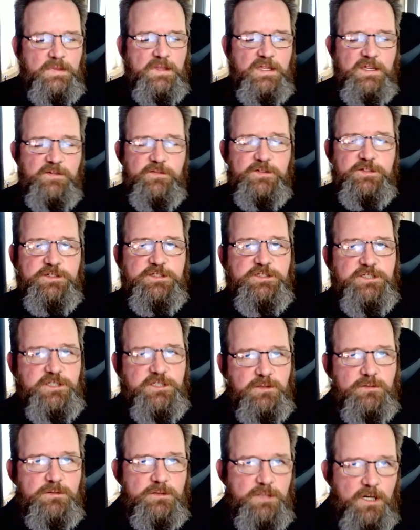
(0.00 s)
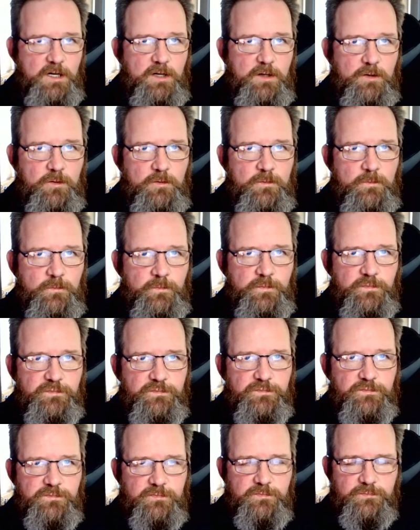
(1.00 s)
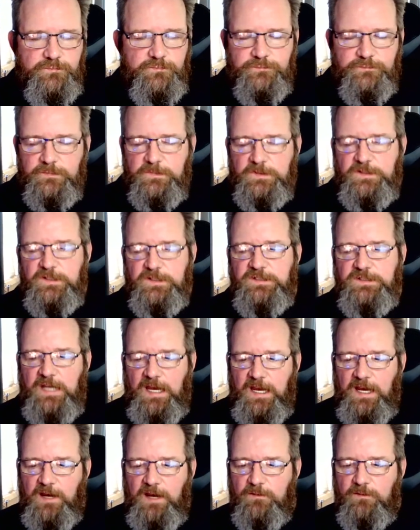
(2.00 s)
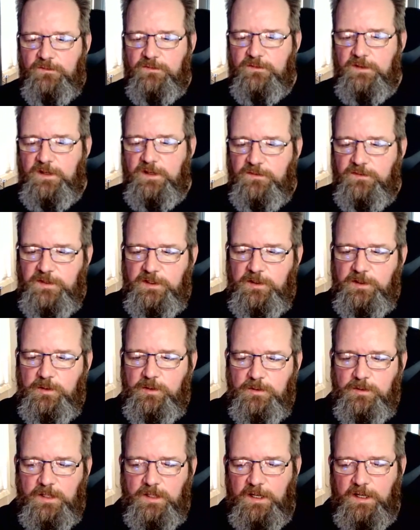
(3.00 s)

If it's too low, just have a few